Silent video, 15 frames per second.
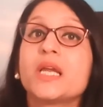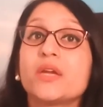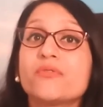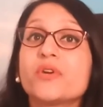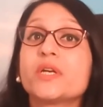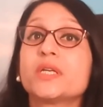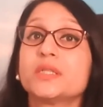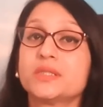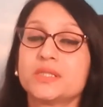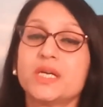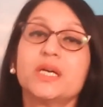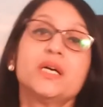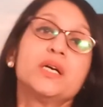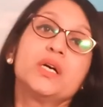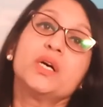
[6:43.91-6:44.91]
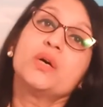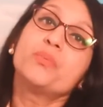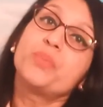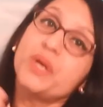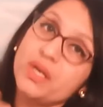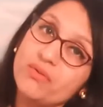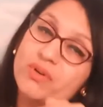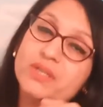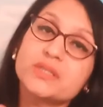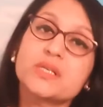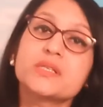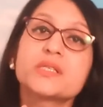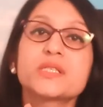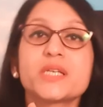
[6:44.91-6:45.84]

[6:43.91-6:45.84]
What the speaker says: If it is the previous